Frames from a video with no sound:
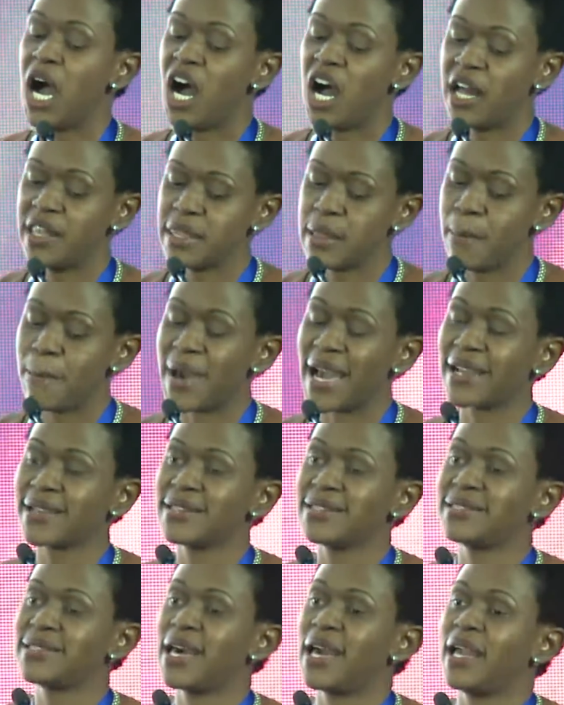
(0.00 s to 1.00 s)
on the bank
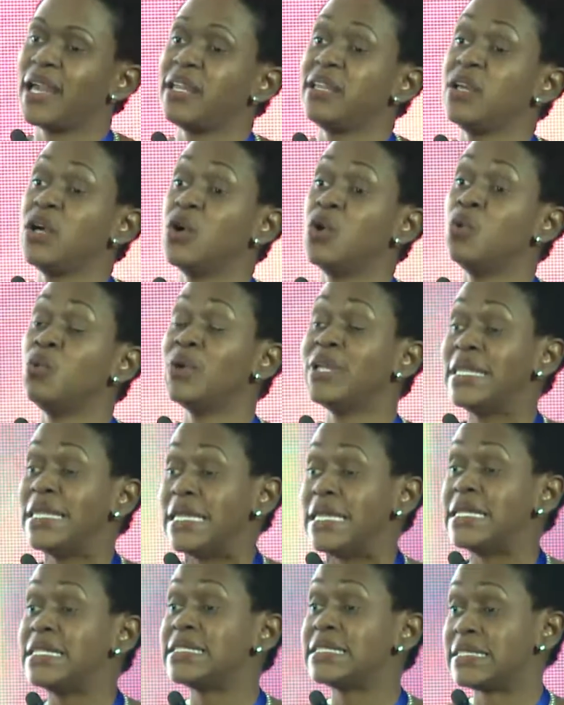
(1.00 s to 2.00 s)
side, we
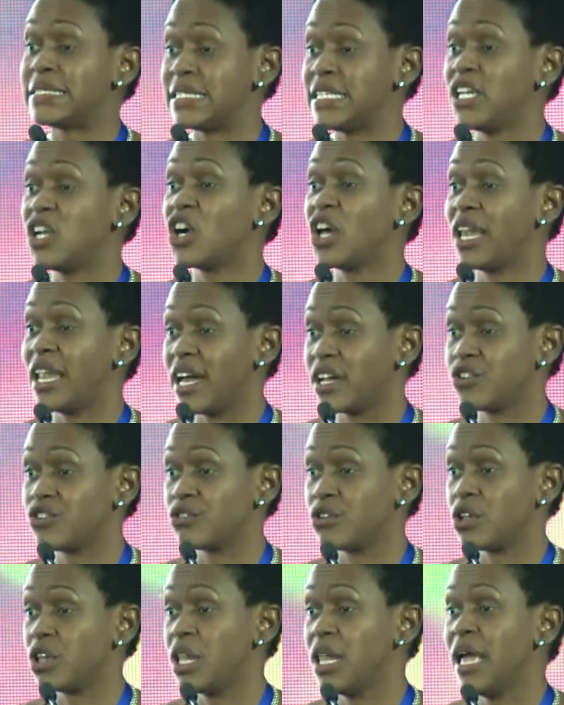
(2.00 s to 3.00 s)
need to see
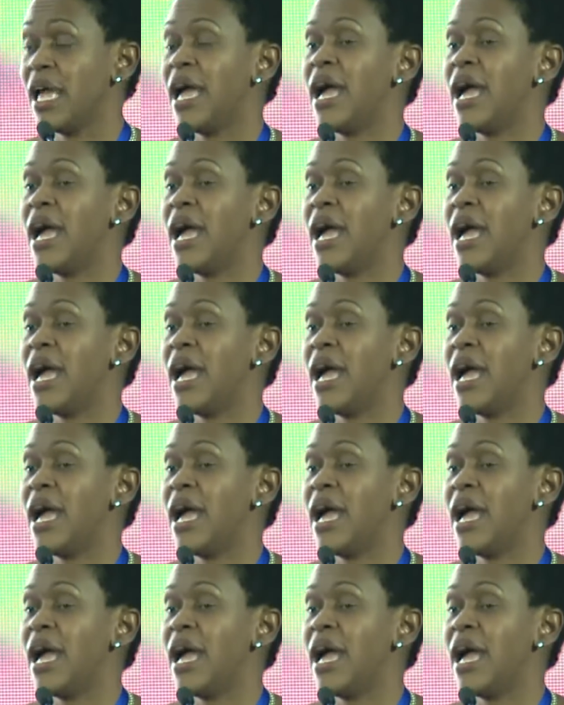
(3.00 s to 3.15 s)
collateral.